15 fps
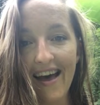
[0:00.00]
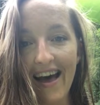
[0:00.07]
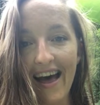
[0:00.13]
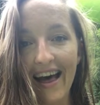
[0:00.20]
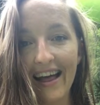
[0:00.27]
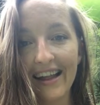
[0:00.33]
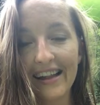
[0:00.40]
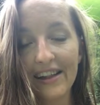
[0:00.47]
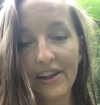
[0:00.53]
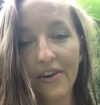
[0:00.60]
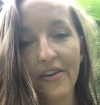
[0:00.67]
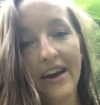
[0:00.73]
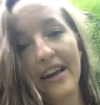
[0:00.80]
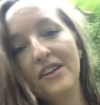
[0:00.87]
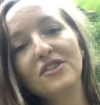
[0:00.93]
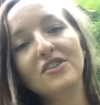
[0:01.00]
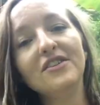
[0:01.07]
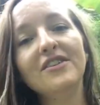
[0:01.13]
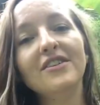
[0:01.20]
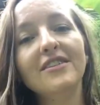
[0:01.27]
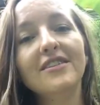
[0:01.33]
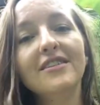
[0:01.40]
Hello
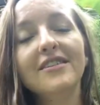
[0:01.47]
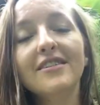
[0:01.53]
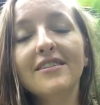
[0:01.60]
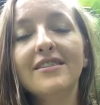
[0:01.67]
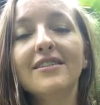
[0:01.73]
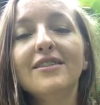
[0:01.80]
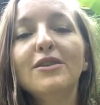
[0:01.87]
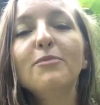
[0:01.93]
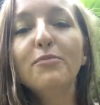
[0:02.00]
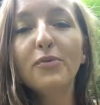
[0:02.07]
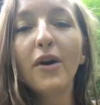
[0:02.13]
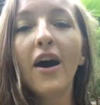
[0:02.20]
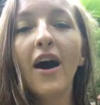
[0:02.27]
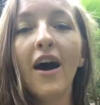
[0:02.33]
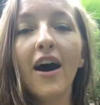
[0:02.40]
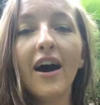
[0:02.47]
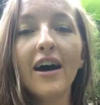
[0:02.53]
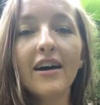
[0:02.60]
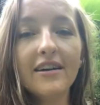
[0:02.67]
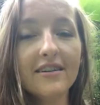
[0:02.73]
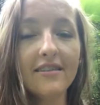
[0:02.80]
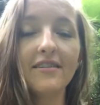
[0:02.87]
angels!
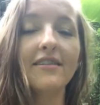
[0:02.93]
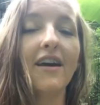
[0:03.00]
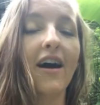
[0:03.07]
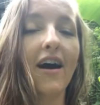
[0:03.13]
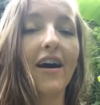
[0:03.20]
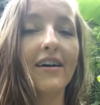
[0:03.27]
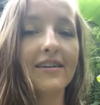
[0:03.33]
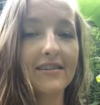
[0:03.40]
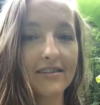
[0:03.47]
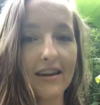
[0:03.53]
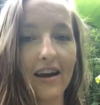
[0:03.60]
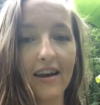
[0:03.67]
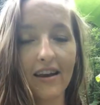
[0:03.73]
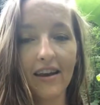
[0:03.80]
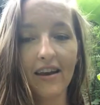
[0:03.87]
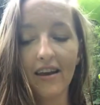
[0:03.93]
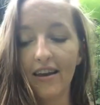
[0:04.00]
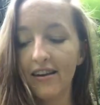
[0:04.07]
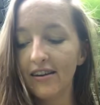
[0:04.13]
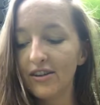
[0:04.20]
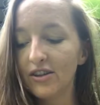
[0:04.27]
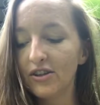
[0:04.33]
Surprise! I
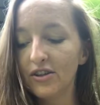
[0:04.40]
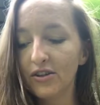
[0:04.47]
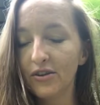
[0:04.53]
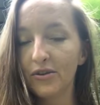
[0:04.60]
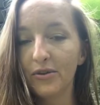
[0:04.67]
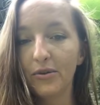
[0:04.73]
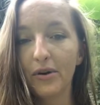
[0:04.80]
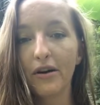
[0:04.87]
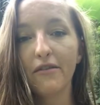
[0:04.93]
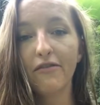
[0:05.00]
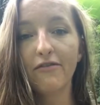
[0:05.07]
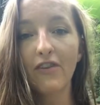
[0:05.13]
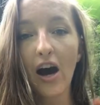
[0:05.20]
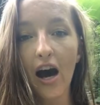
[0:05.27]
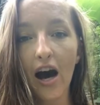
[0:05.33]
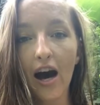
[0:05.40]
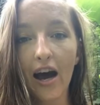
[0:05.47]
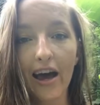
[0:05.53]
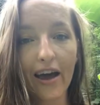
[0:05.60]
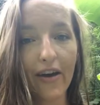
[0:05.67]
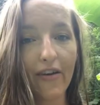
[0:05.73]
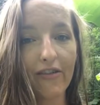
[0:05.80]
decided to do
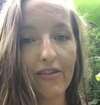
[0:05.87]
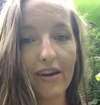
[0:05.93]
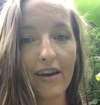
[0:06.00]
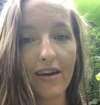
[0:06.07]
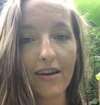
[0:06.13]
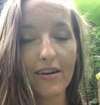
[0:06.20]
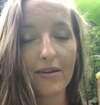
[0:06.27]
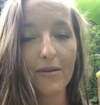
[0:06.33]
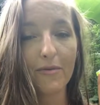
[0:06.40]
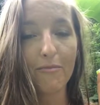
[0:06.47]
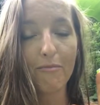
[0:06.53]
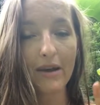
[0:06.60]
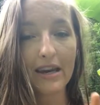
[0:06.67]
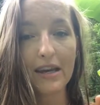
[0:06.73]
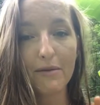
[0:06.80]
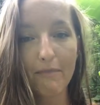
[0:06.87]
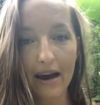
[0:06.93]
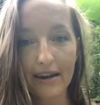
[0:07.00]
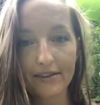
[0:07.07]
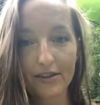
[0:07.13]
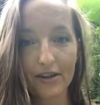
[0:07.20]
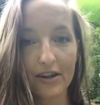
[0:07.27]
5 mini
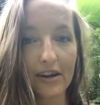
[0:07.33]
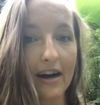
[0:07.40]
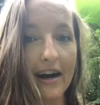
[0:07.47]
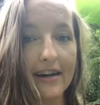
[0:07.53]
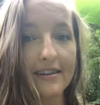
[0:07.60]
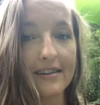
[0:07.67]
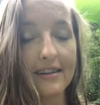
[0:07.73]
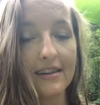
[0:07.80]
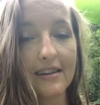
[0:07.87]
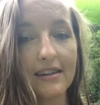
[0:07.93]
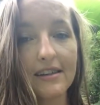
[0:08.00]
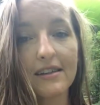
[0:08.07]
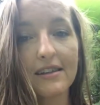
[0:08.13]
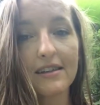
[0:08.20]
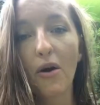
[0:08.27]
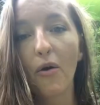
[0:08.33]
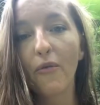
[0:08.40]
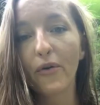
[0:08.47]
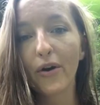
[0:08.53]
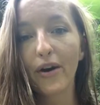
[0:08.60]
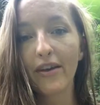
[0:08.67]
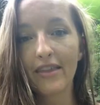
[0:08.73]
master classes
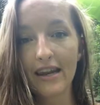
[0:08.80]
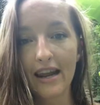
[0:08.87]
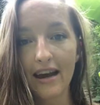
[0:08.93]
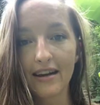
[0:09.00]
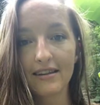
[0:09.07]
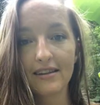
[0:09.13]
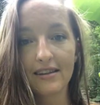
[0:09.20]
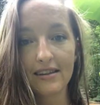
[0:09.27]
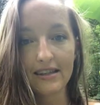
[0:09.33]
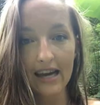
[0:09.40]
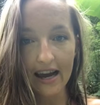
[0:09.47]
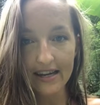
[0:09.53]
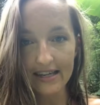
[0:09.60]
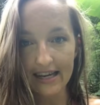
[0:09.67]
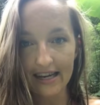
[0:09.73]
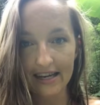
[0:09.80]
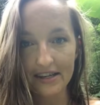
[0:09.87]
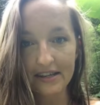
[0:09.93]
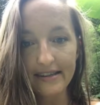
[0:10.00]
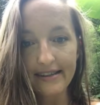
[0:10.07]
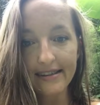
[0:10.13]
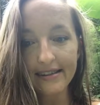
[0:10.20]
over the next 10
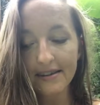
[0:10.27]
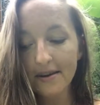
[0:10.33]
days